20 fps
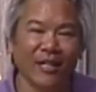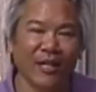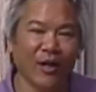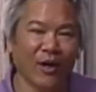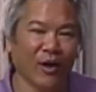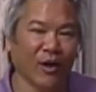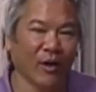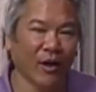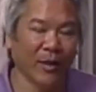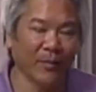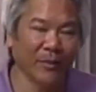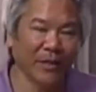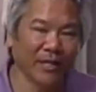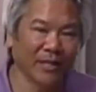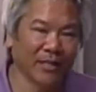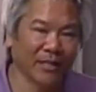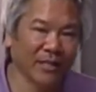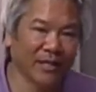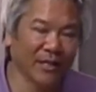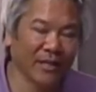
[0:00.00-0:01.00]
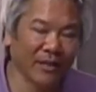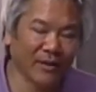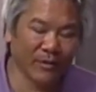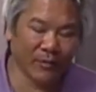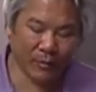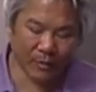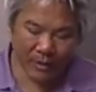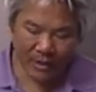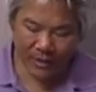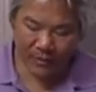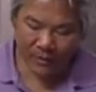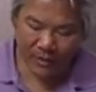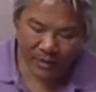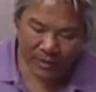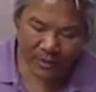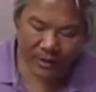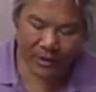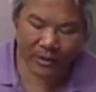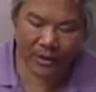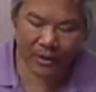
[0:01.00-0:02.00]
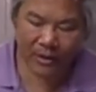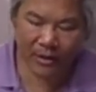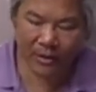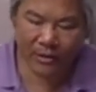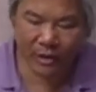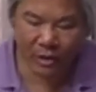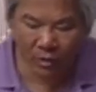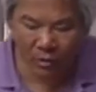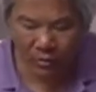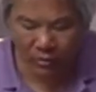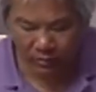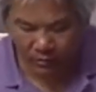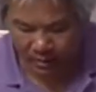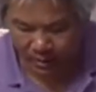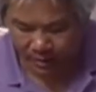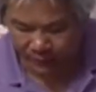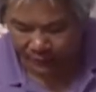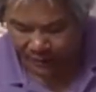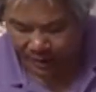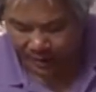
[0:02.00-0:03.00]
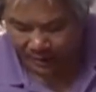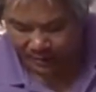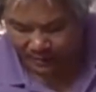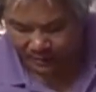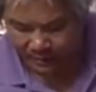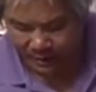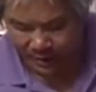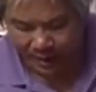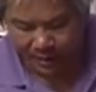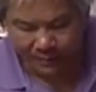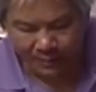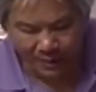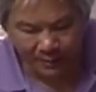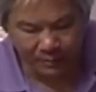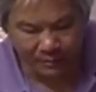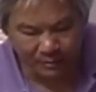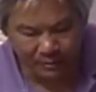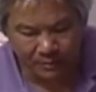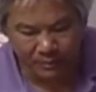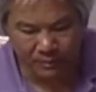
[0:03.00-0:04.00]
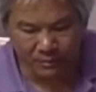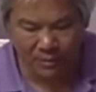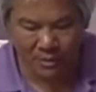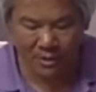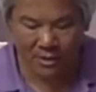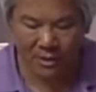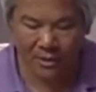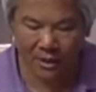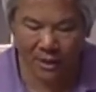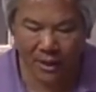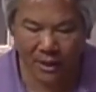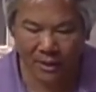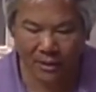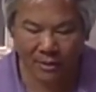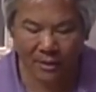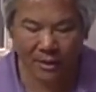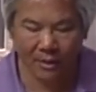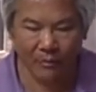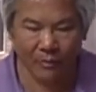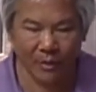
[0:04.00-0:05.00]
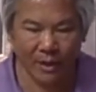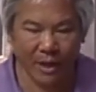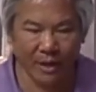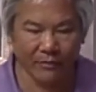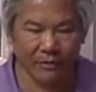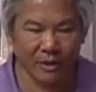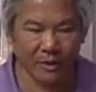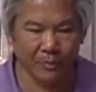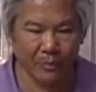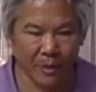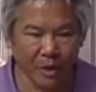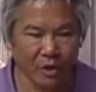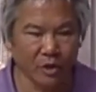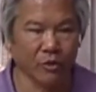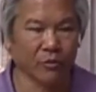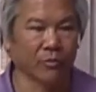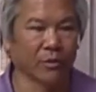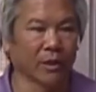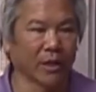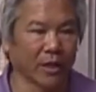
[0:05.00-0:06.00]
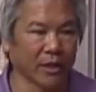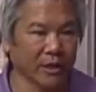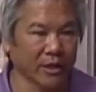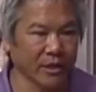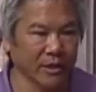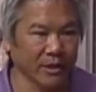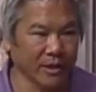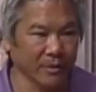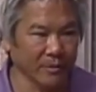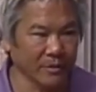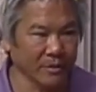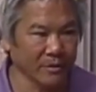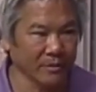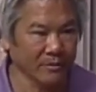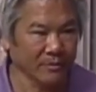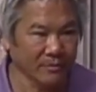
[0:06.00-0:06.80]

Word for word: no, I mean, what, what? So if I led people to think that we have special relationships,